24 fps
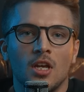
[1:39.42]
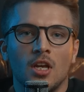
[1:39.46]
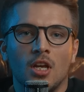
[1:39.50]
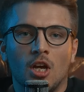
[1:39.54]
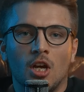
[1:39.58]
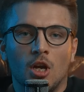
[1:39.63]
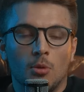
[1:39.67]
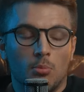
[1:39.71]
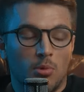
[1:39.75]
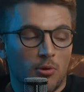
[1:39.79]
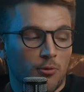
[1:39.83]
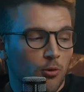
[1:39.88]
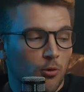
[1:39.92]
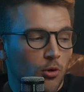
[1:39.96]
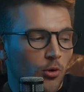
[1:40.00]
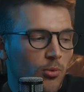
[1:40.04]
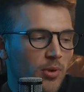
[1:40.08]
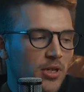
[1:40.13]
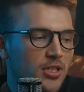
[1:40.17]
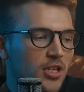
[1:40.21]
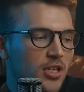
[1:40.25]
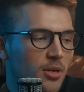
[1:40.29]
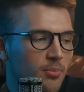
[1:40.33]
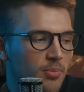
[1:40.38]
Before we
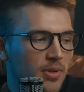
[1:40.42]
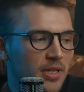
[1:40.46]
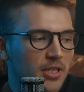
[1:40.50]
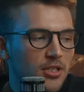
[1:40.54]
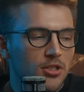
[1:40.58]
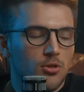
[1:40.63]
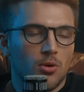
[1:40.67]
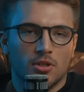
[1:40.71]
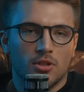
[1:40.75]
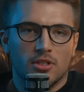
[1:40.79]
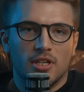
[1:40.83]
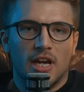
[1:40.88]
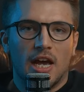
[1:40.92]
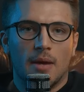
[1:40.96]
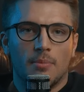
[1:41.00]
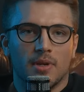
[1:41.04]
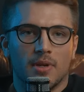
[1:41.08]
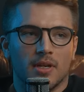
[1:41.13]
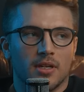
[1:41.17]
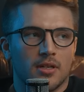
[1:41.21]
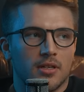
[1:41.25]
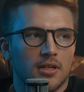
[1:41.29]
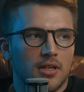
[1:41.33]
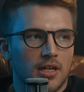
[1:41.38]
jump into our
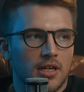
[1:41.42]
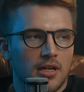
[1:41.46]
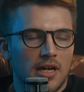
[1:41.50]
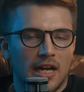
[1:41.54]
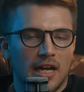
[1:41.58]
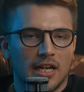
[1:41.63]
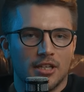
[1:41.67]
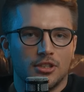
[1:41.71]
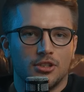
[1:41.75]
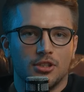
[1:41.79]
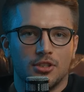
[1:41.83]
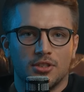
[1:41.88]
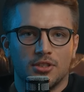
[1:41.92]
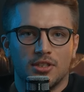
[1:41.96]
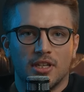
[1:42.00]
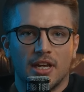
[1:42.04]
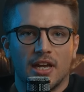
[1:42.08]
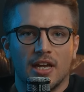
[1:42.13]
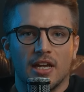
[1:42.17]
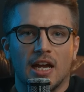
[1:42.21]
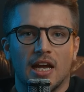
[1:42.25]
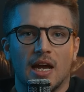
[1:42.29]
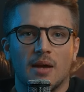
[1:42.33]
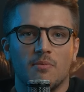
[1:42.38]
topic, uh, I should
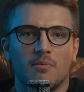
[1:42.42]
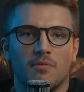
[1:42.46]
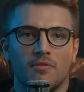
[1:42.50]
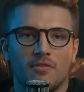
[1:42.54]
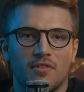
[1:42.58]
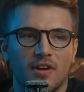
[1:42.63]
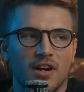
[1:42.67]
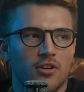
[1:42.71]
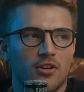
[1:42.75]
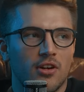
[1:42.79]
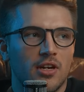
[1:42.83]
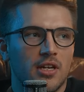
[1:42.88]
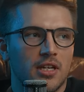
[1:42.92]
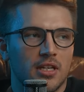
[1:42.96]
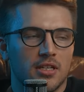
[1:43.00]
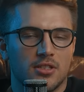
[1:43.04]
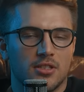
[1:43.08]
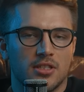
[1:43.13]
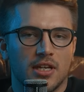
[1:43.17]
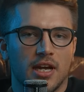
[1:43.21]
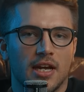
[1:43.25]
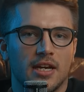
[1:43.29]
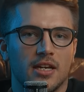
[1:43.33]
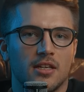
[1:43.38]
say I'm very
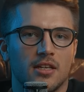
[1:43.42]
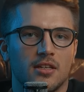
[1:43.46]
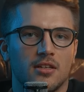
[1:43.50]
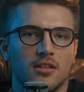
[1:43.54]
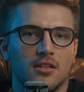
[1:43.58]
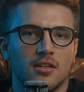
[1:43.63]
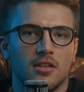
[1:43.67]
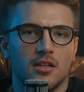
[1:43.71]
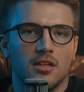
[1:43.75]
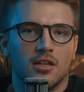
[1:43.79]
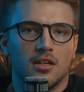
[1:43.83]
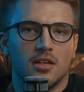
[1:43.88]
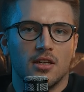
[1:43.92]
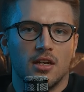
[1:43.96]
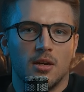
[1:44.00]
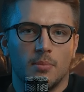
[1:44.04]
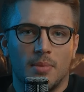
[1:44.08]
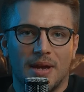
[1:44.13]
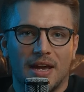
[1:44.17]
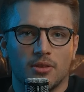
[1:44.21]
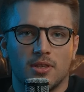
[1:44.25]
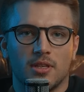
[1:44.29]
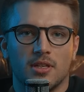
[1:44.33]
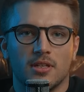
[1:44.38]
excited uh,
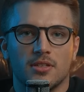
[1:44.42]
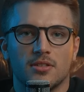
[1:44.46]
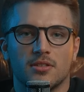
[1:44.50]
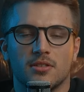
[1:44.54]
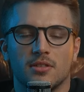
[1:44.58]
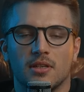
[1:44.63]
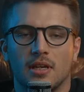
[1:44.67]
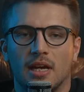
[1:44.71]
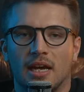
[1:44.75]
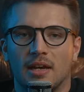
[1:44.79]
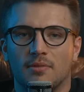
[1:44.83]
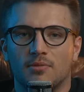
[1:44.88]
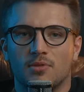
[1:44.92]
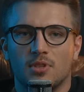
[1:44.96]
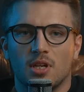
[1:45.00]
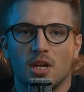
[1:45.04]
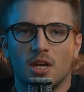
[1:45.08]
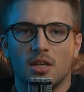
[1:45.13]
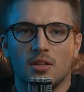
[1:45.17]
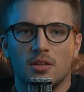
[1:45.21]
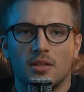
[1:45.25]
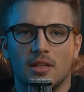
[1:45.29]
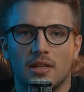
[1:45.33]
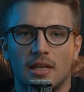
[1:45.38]
about this. I've
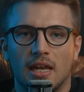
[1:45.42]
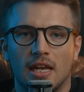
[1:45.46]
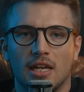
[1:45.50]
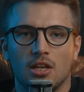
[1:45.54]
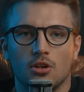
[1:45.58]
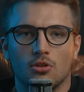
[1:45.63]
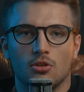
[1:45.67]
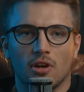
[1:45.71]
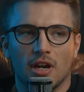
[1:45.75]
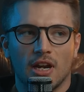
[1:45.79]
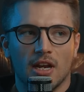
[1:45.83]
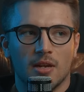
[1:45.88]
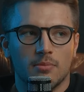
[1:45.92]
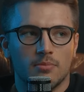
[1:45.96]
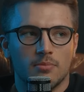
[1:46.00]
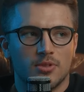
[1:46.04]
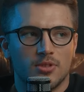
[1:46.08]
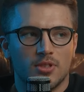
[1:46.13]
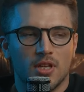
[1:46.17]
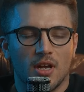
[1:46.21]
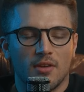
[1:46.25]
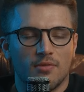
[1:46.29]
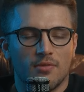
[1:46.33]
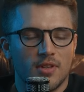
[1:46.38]
done Enneagram
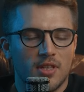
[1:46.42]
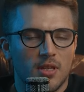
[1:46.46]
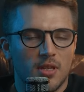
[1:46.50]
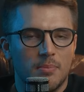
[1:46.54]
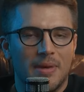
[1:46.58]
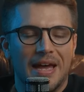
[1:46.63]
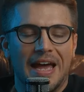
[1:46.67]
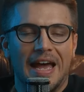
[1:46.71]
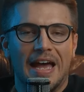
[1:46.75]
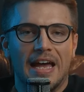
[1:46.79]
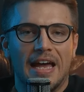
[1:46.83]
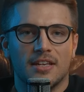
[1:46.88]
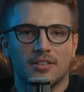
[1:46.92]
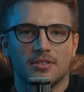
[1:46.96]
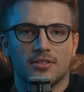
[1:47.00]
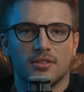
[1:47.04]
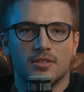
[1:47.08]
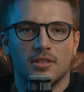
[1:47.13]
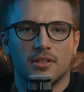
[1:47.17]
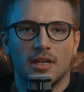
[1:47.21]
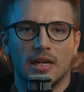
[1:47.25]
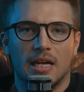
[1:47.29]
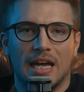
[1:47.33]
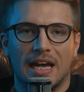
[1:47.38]
stuff in the
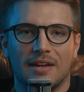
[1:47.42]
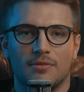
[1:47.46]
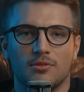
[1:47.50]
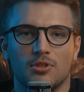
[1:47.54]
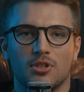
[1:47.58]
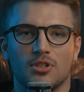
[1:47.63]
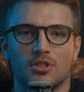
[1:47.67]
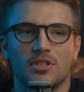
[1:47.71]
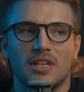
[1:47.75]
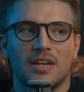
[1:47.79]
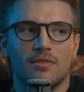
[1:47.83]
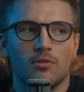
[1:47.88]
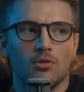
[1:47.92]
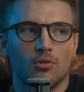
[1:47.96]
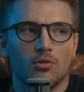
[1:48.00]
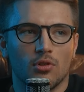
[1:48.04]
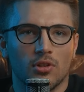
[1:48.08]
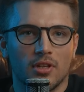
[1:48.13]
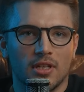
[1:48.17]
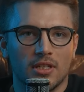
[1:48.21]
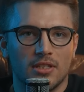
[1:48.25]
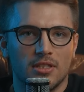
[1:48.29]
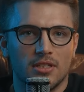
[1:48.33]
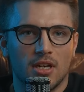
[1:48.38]
past. I've just never
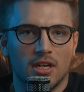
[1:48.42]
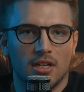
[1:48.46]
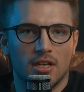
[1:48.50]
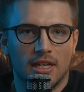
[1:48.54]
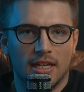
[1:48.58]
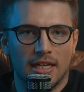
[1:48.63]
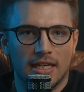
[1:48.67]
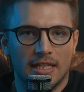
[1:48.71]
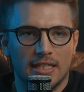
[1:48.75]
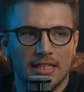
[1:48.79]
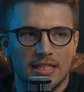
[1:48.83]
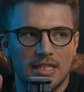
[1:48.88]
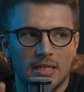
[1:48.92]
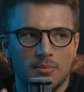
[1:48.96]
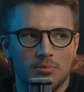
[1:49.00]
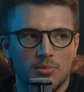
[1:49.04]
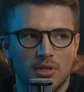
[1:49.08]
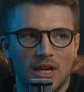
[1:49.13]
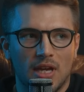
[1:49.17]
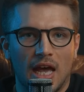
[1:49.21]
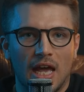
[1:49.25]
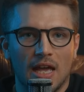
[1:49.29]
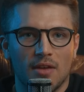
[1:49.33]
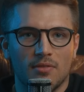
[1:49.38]
really done like a deep
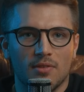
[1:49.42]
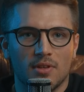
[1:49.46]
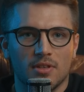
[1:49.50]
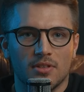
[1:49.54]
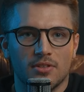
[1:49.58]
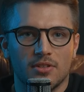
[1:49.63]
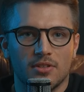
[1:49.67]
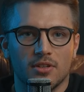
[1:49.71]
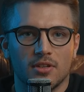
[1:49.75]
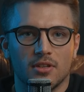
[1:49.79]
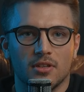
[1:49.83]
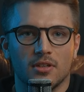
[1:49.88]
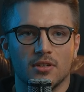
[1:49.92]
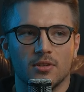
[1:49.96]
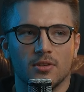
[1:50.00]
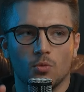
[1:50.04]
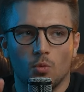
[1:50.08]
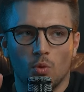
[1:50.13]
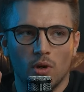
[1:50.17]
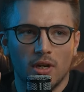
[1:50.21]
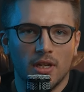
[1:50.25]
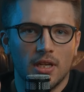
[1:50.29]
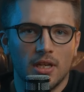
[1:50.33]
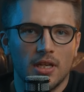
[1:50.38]
dive into
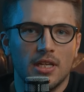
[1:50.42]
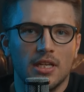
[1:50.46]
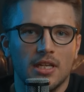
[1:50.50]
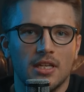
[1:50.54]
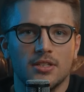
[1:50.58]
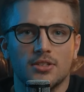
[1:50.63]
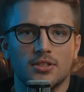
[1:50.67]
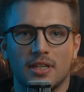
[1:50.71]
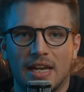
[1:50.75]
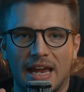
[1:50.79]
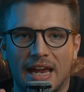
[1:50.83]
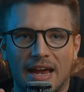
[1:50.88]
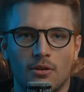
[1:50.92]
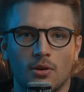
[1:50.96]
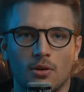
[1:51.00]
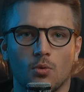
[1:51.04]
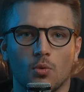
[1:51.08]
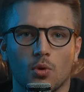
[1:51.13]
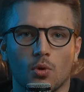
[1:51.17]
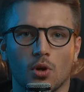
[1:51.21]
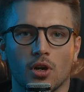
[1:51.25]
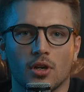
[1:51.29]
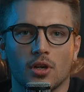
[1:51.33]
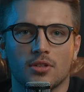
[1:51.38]
what it is and how it
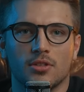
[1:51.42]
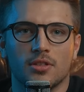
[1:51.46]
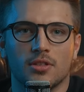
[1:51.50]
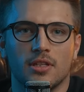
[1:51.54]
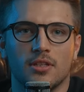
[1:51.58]
works.